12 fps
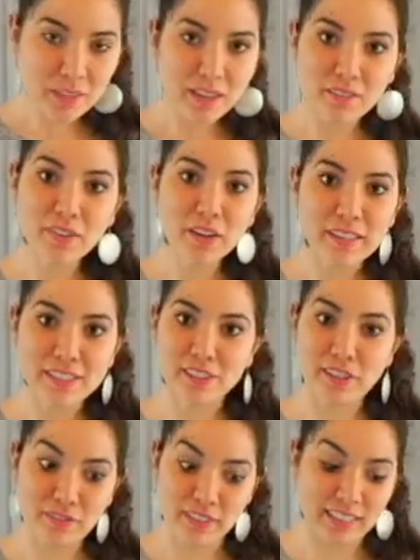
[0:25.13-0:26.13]
very
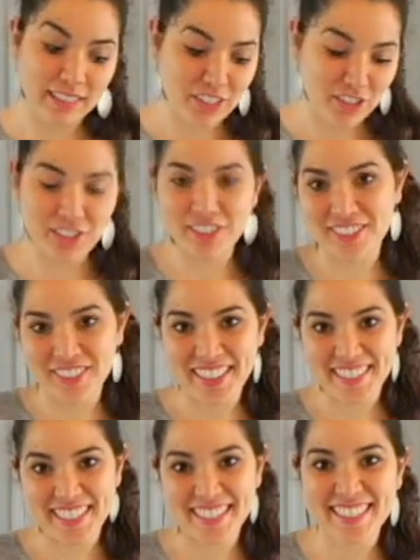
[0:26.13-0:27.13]
soft and delicious. So
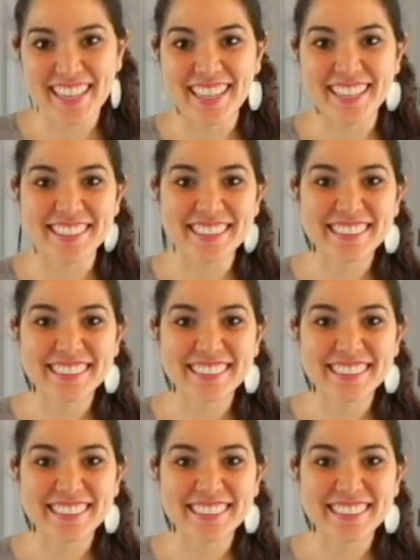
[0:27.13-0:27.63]
let's get started.